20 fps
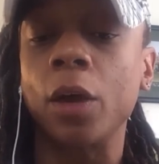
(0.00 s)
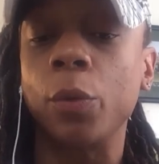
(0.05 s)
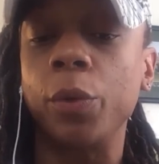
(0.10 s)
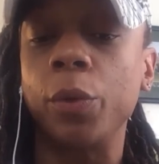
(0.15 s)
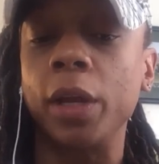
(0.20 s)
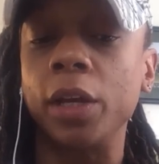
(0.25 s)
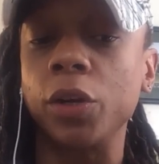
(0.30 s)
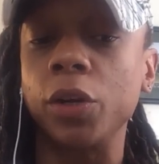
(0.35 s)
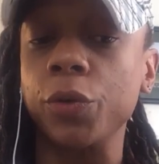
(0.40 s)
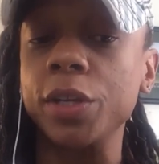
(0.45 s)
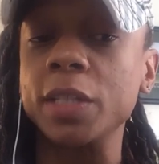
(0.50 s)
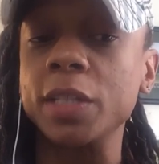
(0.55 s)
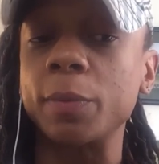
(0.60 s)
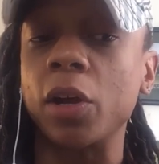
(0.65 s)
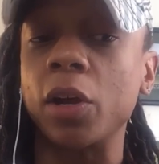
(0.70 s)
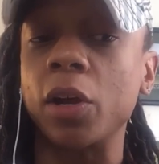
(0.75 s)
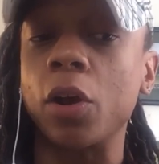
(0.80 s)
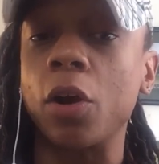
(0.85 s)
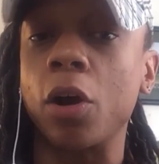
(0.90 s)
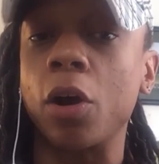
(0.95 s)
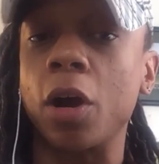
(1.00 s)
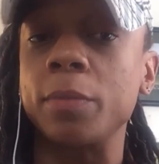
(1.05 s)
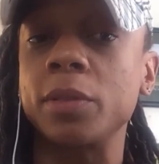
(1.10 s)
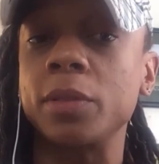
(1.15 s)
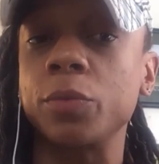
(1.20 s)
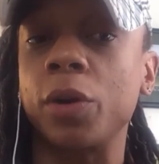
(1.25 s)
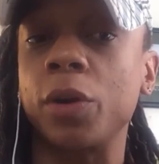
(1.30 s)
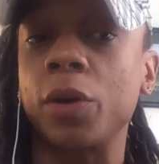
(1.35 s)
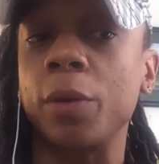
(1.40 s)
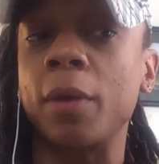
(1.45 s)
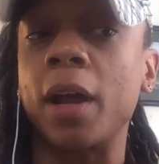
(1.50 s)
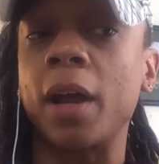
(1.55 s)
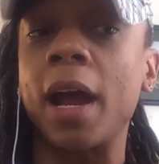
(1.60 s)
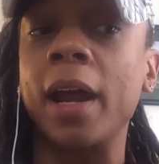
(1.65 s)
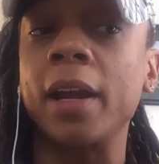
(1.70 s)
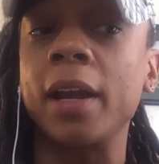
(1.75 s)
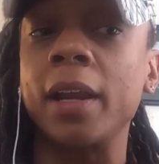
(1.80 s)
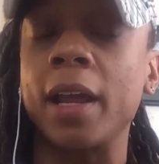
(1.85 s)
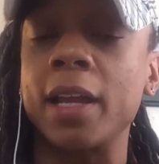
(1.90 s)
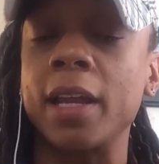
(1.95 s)
We increased my carbs where my
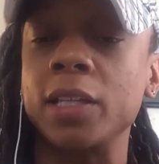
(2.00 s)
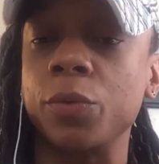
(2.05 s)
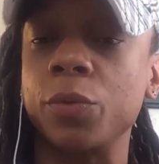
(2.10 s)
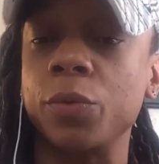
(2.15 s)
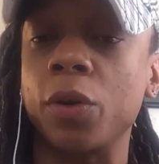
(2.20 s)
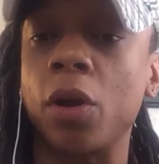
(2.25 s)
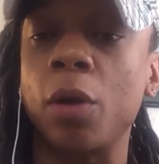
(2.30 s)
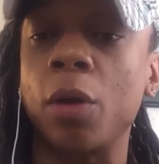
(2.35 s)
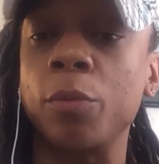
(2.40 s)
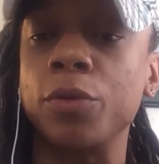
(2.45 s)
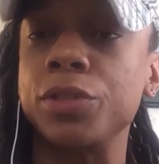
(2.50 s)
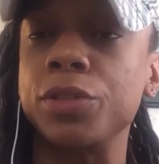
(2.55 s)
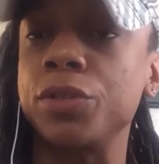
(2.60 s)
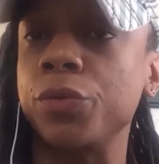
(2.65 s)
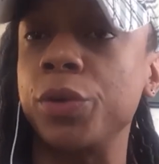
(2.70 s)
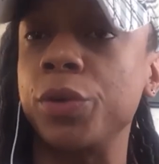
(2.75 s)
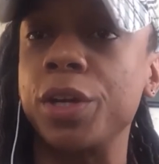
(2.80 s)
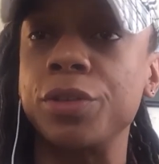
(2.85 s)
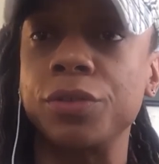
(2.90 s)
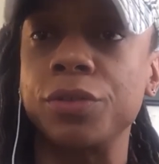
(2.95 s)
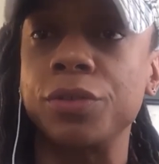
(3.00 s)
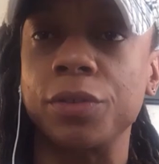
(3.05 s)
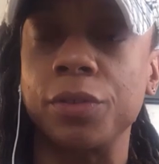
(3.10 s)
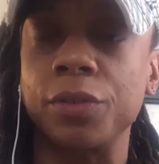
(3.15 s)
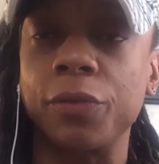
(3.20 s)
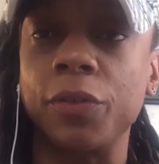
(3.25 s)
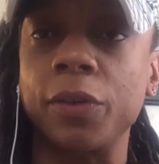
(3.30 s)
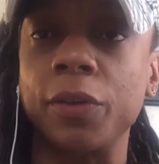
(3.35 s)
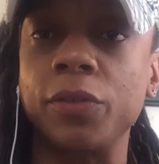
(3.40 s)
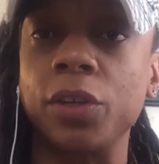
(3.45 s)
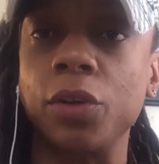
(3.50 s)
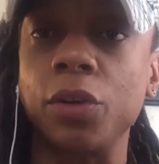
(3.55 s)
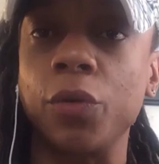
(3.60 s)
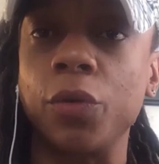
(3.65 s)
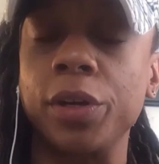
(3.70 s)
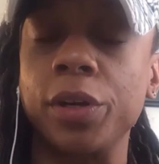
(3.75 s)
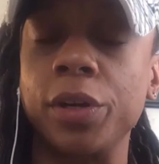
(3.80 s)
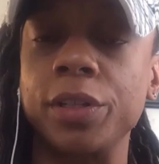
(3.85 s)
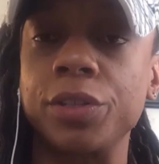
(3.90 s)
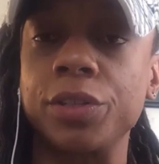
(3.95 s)
high days were almost 350
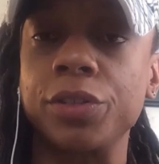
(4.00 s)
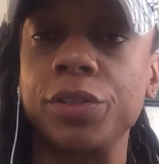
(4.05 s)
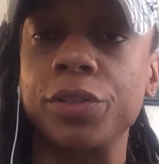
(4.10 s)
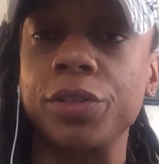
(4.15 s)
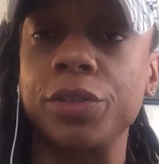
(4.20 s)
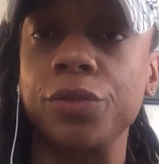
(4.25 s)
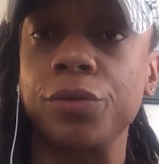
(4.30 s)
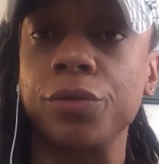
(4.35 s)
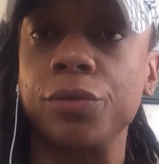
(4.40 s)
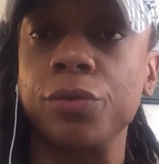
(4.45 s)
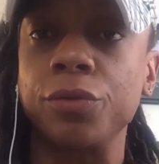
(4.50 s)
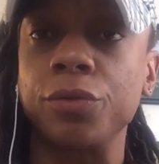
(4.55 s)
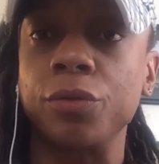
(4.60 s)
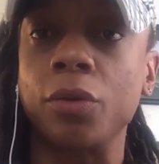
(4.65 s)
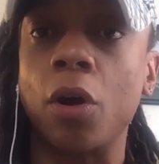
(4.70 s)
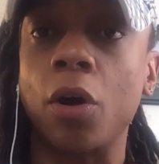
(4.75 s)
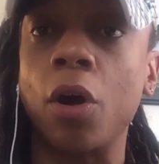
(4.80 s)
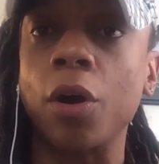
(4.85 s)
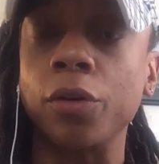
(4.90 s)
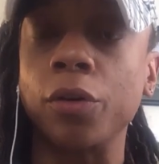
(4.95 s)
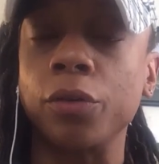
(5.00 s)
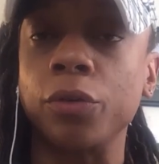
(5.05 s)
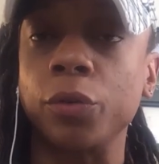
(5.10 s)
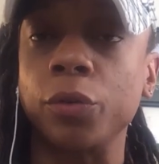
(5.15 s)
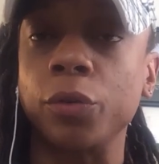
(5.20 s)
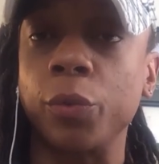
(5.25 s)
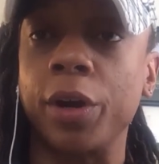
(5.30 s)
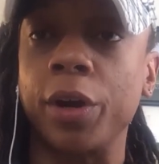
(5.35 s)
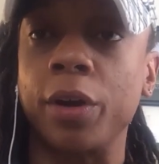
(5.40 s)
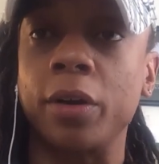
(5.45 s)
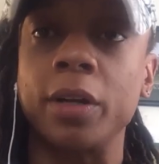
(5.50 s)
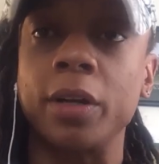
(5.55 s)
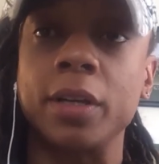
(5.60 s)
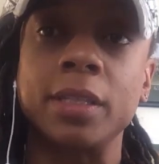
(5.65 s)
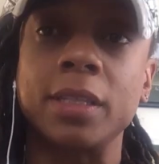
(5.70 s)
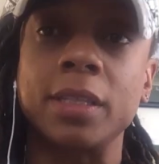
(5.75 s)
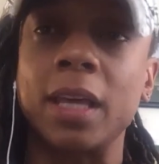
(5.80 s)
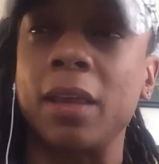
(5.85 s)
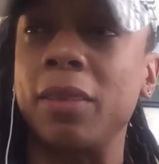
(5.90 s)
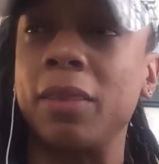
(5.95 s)
going into Arnold, where
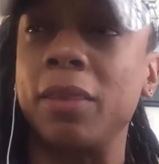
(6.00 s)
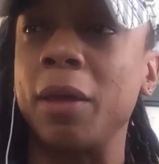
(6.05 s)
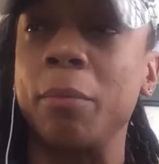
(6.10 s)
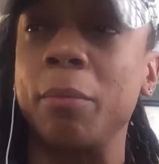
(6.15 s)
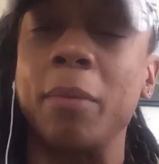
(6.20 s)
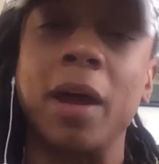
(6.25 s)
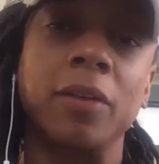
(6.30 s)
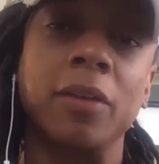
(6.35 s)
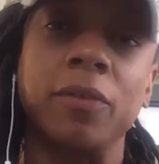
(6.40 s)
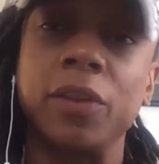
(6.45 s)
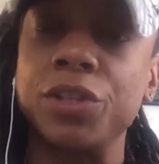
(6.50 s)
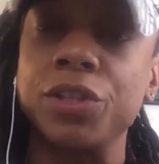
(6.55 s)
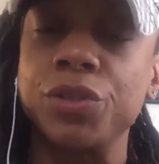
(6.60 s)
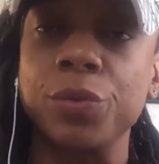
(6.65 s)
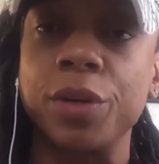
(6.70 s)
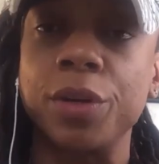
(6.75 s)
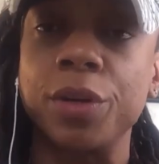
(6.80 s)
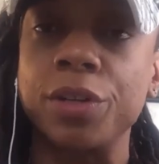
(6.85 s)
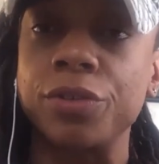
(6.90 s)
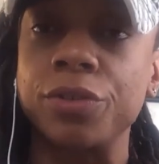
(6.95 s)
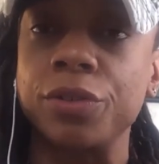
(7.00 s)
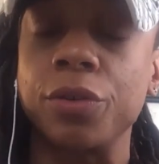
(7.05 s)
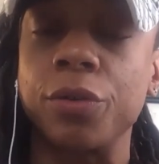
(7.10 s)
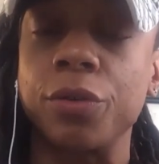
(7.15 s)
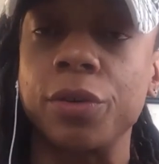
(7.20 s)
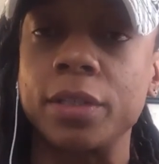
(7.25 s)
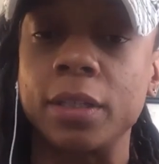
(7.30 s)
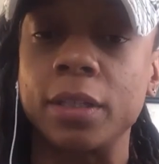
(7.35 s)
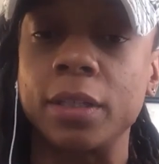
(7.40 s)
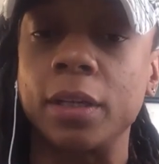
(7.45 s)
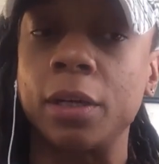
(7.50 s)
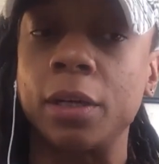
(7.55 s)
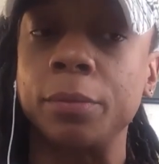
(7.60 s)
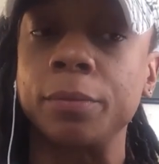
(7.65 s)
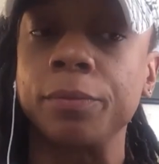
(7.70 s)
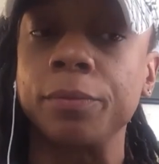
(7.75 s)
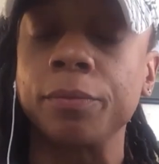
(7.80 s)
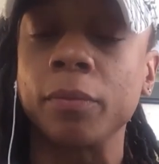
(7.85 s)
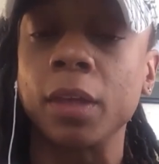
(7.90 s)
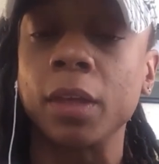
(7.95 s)
they might have hit 200 going
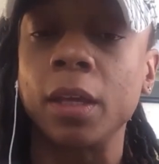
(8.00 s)
into